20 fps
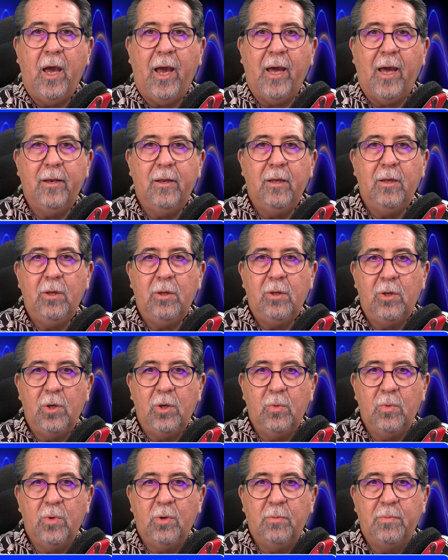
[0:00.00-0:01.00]
And
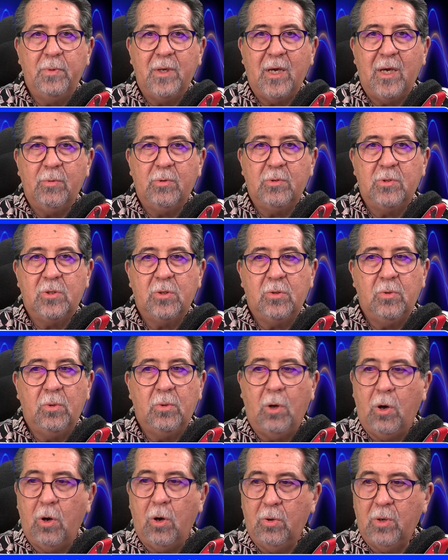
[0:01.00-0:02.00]
you will be able
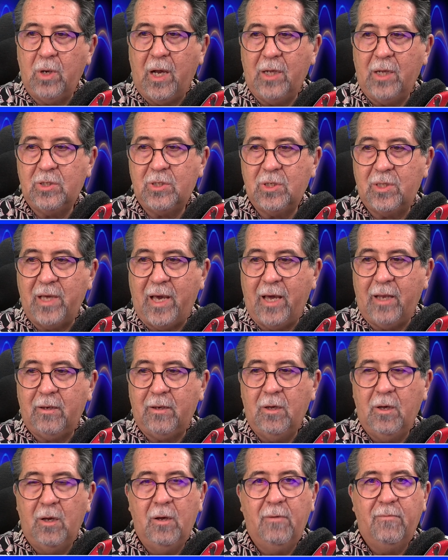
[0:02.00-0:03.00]
to hold on to
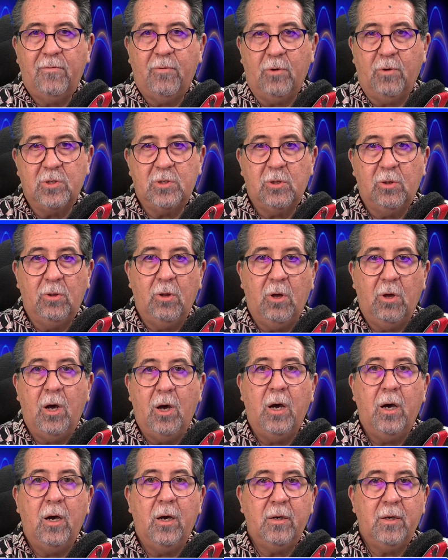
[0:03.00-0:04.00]
that for as
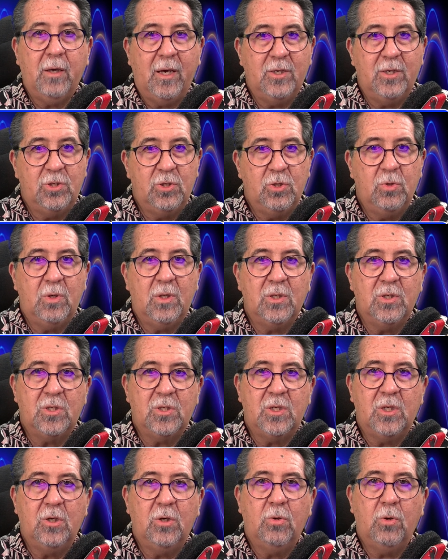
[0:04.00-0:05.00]
long as you can
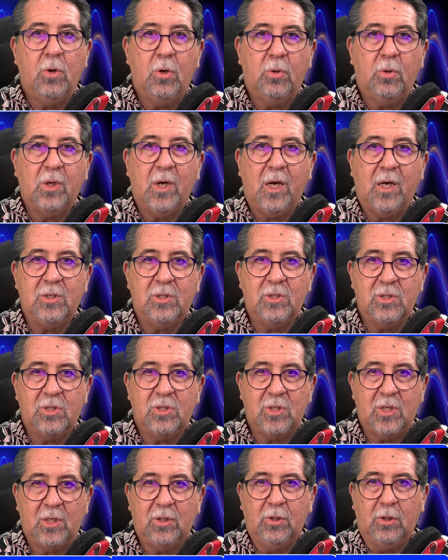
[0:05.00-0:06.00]
still hold on to
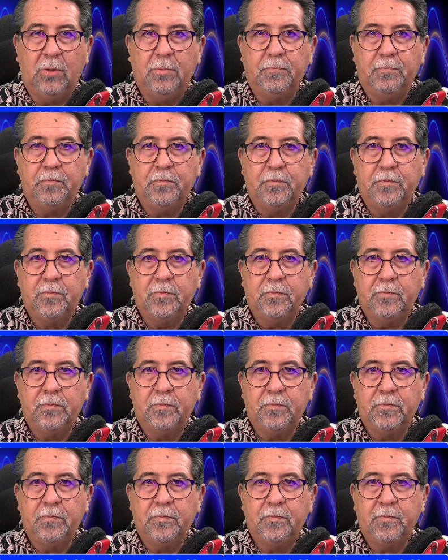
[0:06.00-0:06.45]
signal.